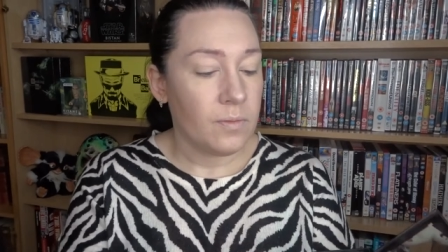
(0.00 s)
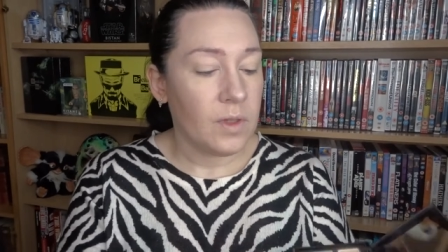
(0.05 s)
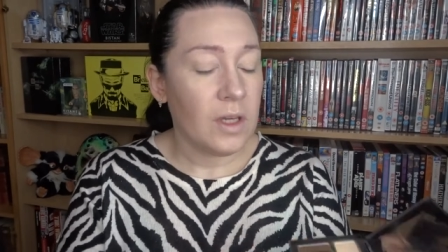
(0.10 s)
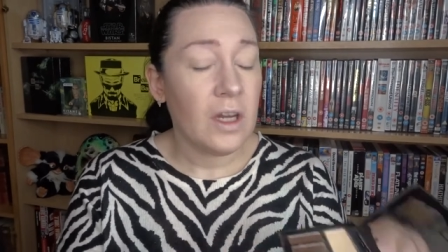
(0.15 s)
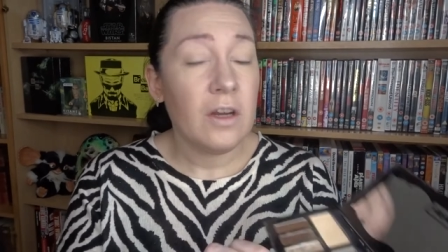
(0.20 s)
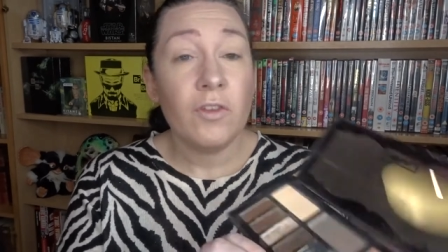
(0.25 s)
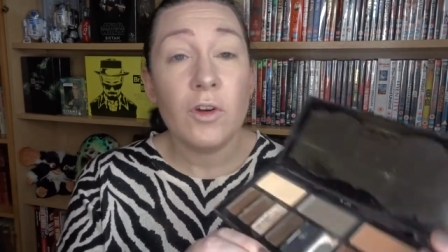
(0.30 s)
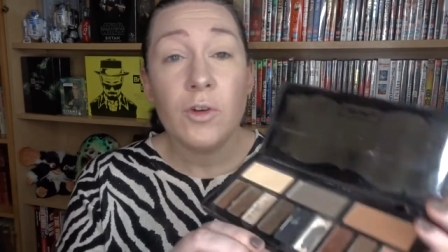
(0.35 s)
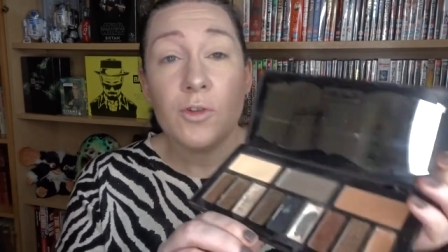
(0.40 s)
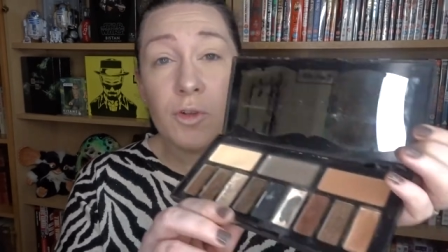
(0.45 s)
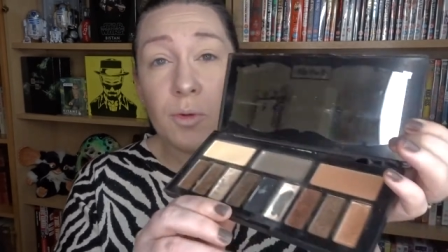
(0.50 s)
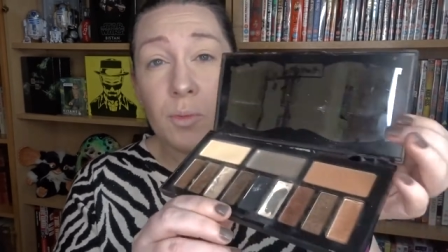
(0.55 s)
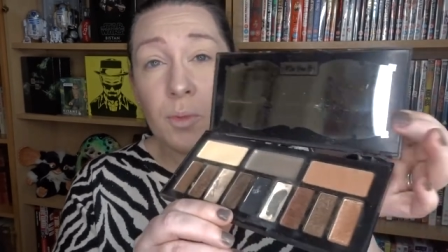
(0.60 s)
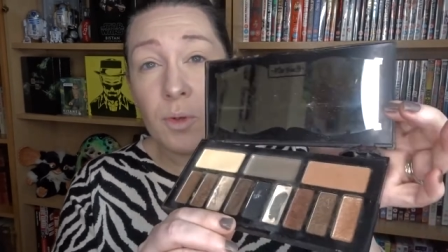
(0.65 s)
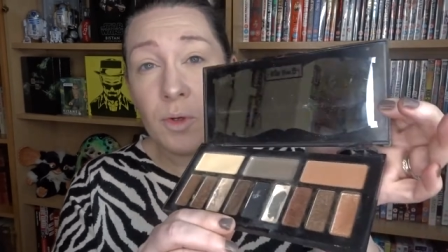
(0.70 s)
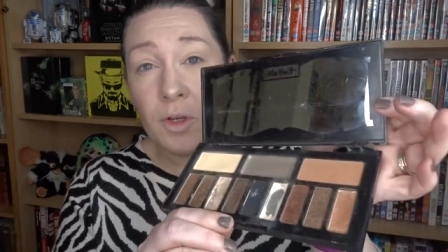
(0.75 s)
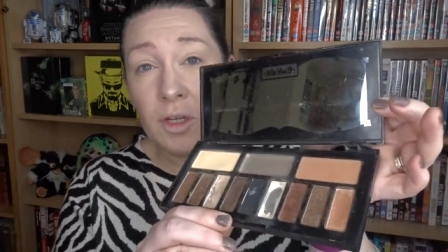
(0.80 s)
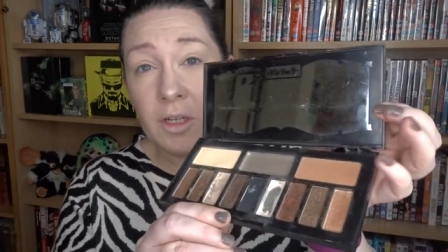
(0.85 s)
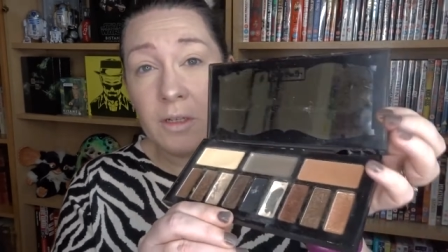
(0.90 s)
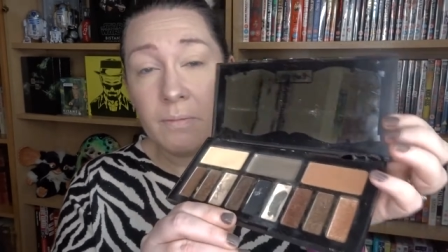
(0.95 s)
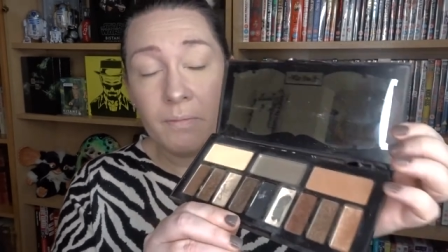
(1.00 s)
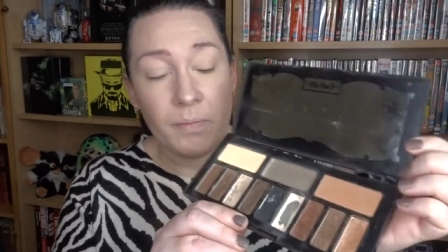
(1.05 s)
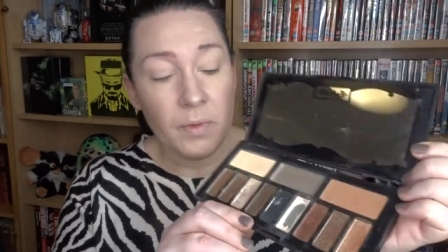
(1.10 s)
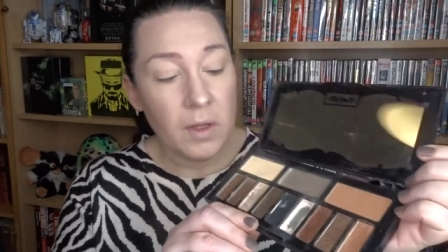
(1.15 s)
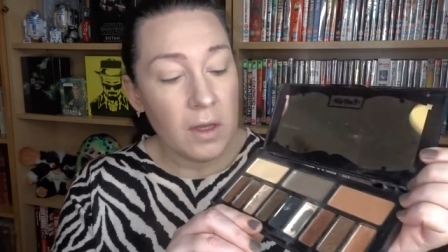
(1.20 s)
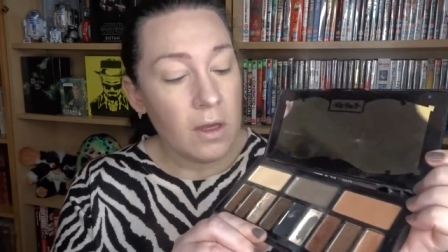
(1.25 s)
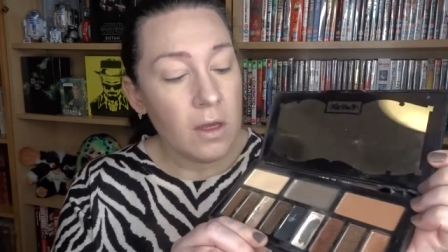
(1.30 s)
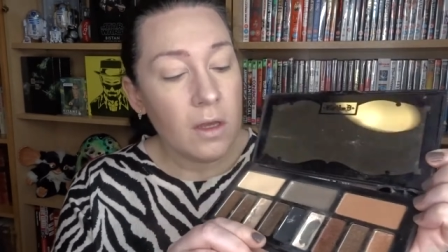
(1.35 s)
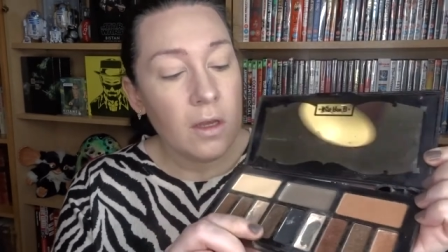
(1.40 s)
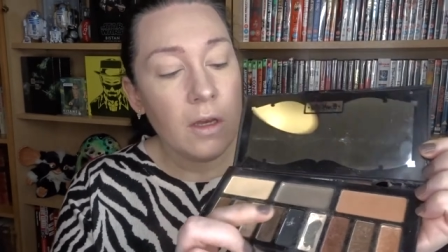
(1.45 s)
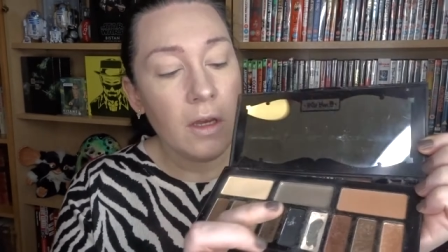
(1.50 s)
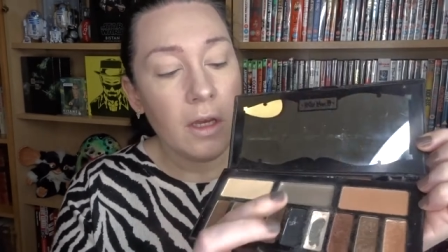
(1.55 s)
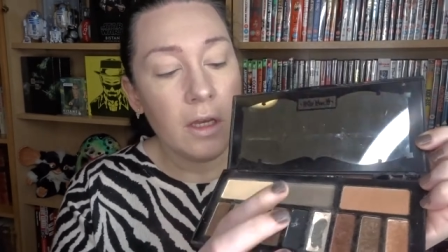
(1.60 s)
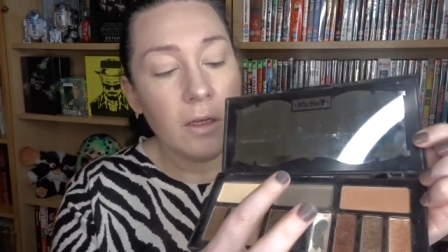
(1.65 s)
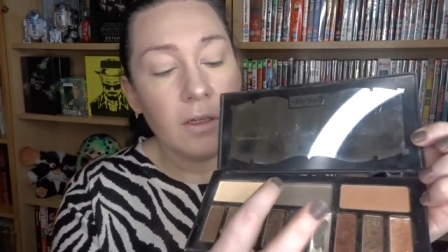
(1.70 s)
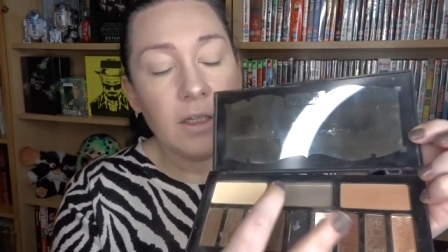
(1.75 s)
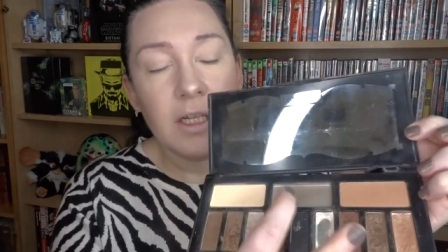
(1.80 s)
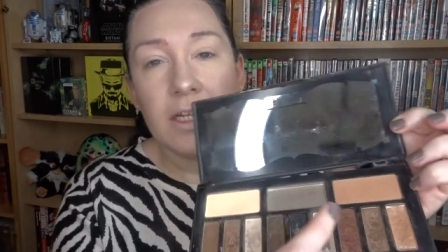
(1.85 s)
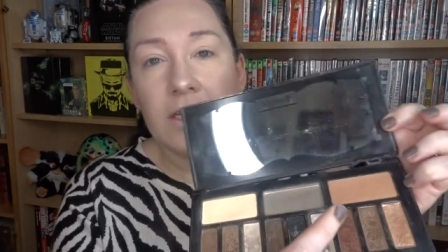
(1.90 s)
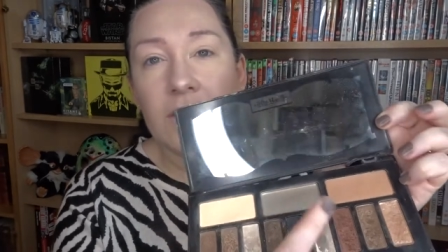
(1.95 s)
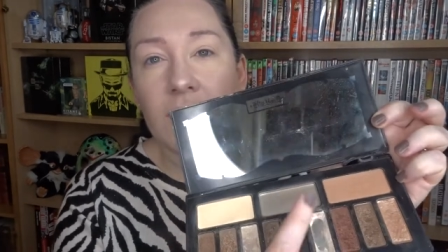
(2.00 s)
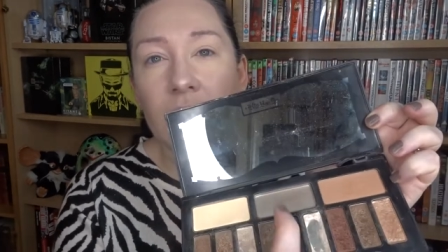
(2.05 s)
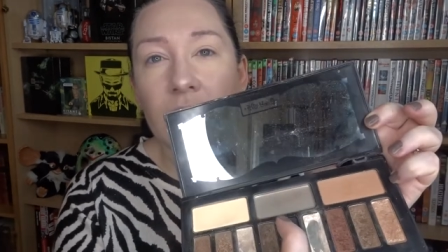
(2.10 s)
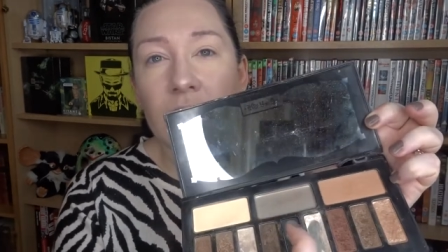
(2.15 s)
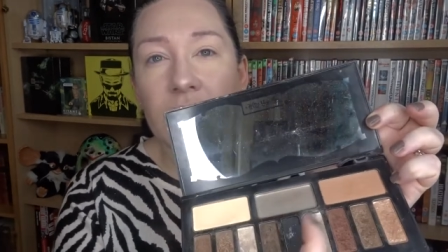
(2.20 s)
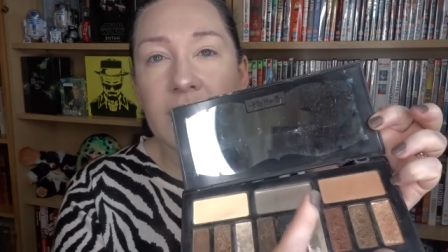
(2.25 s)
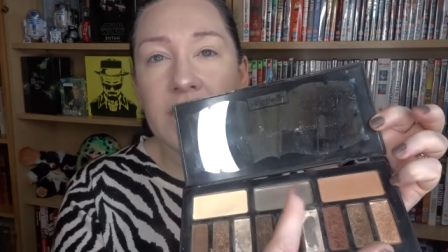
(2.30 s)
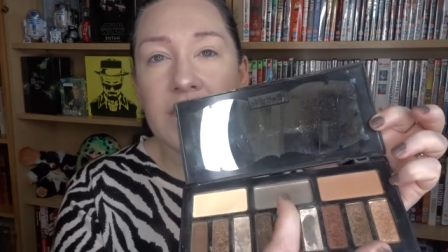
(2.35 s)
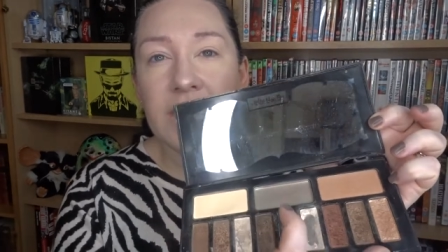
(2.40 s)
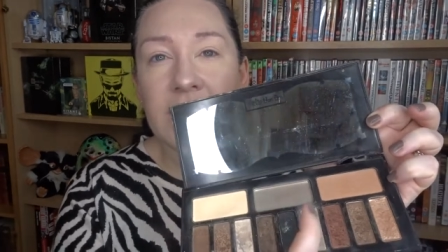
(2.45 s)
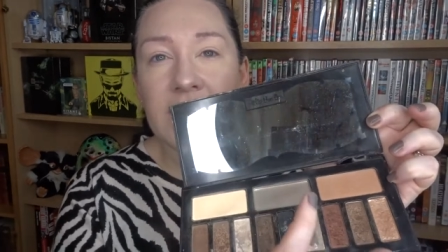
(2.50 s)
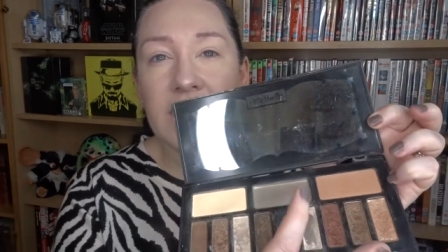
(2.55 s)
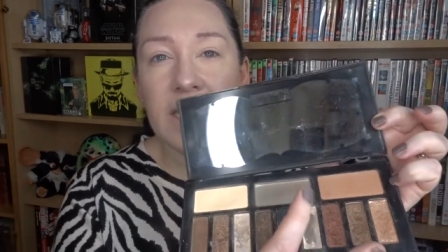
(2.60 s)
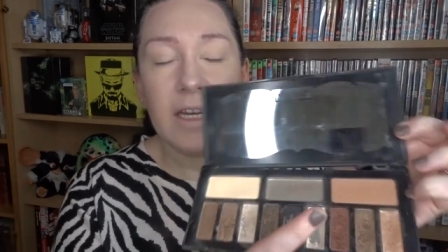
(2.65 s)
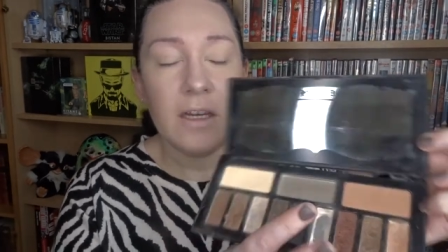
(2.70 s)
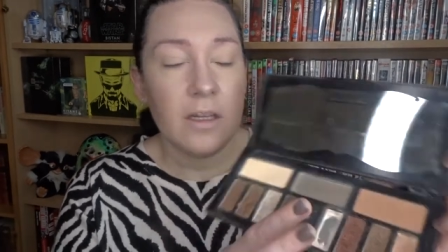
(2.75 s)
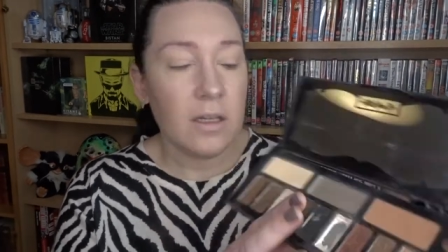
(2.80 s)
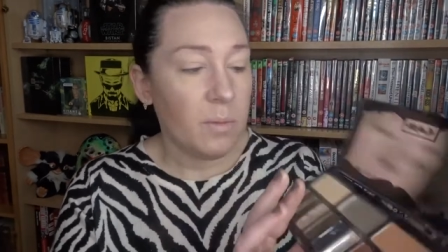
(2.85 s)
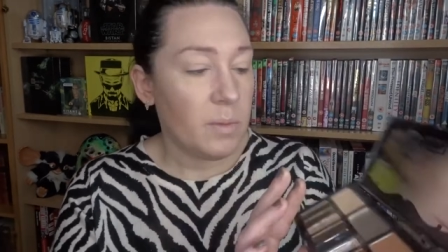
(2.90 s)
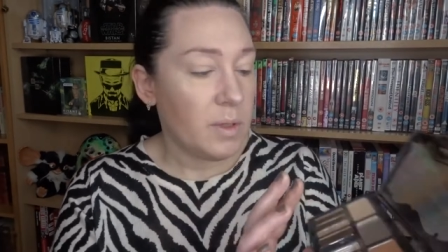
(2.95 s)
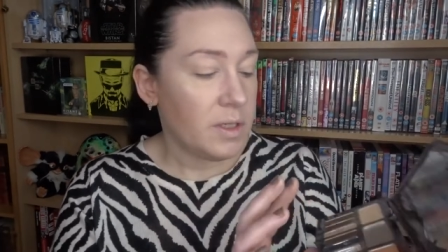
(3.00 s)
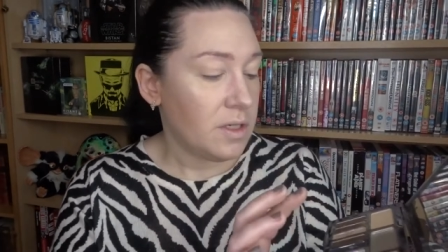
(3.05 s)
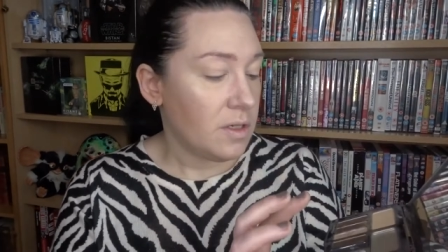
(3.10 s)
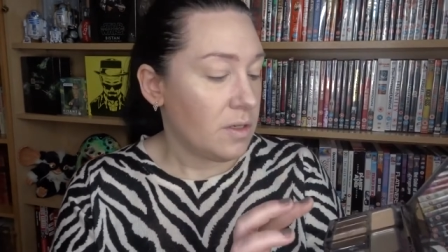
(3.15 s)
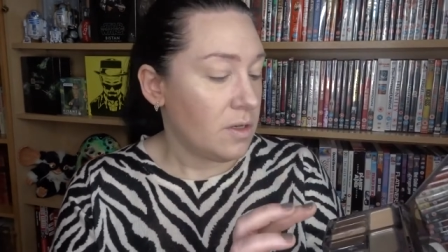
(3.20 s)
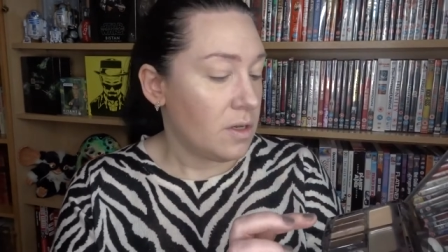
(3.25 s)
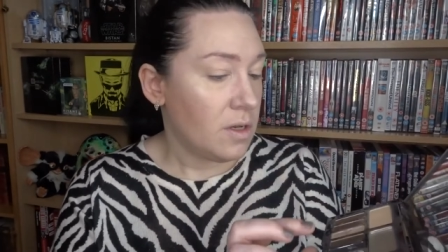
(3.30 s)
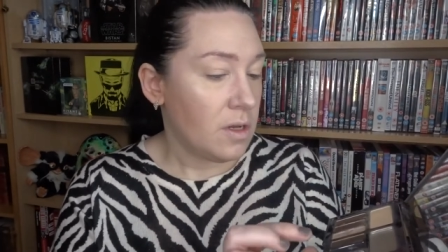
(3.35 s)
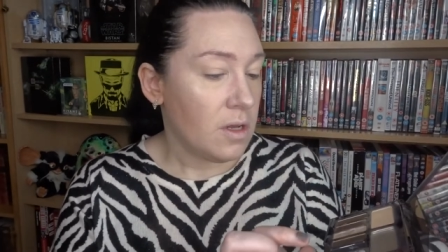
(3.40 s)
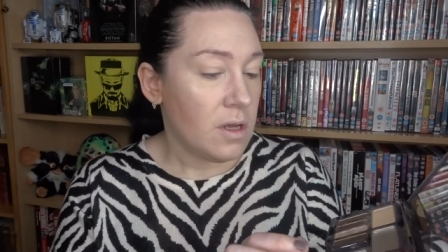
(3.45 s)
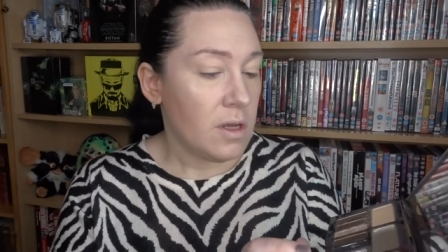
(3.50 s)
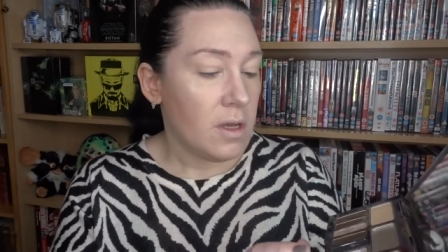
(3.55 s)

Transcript: I've also broken it. I tend to use this set in the middle.